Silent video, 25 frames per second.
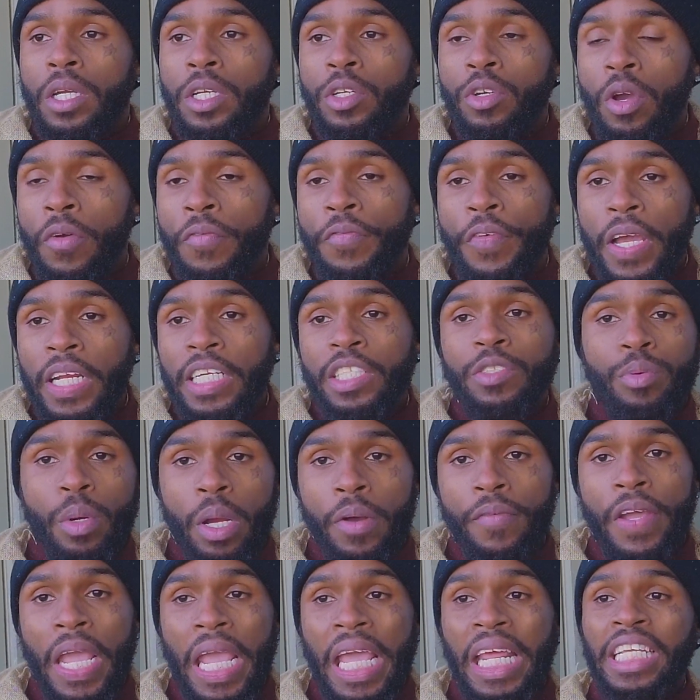you're afraid Euphrates
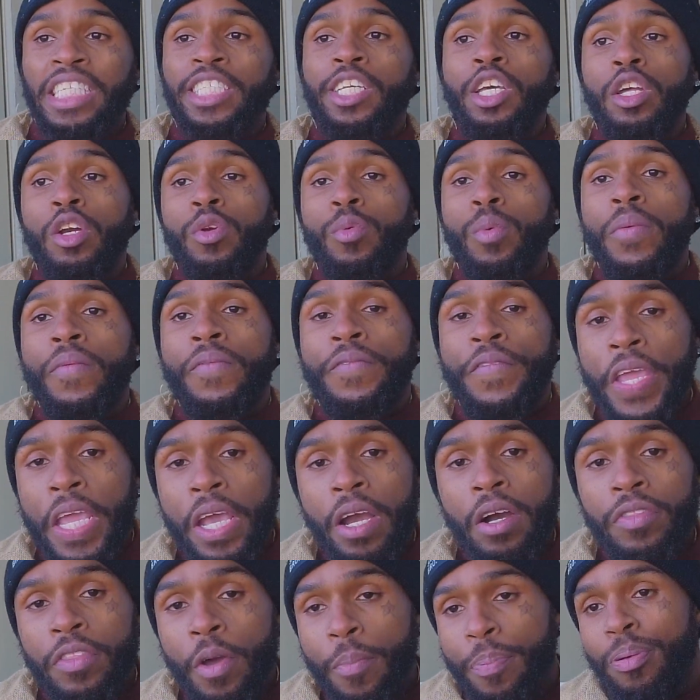River, and it's going to
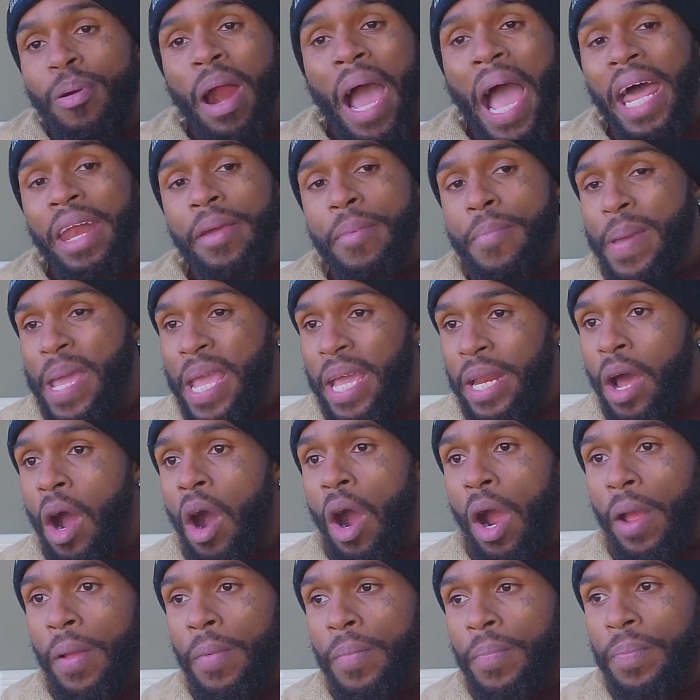reveal the pride in man's
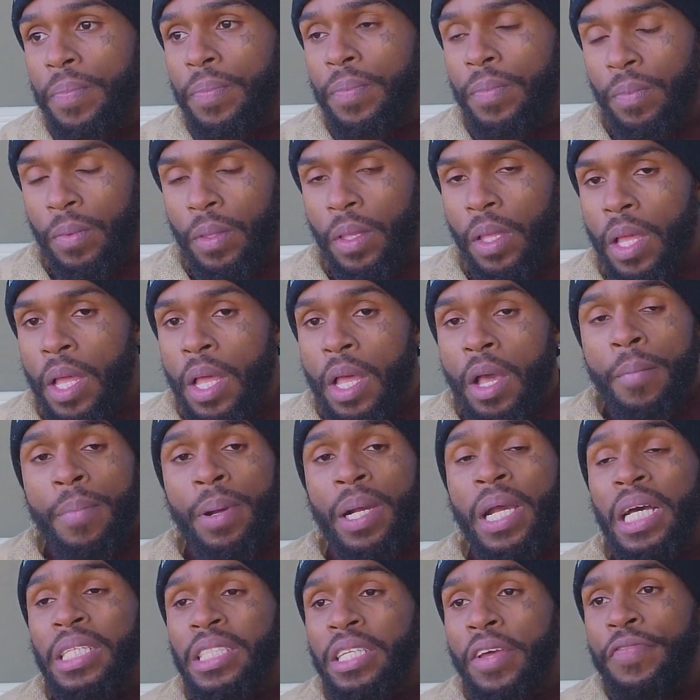heart.
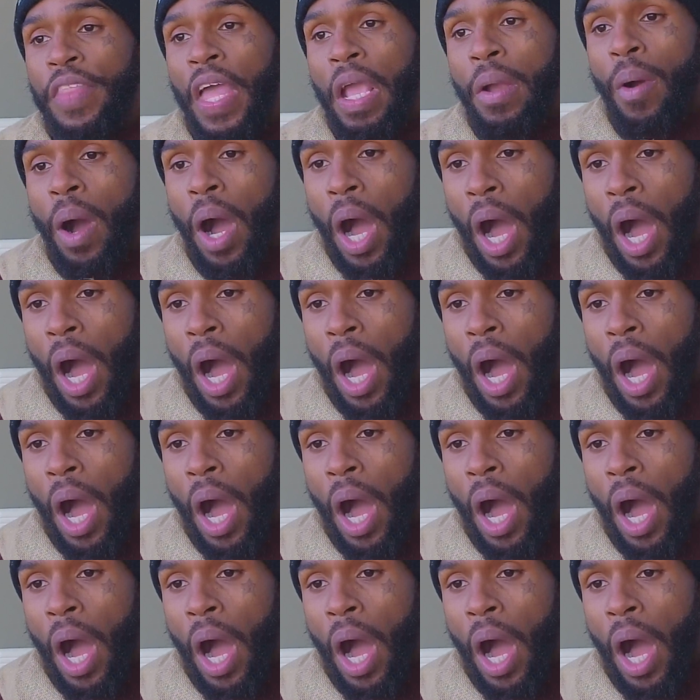Because if they were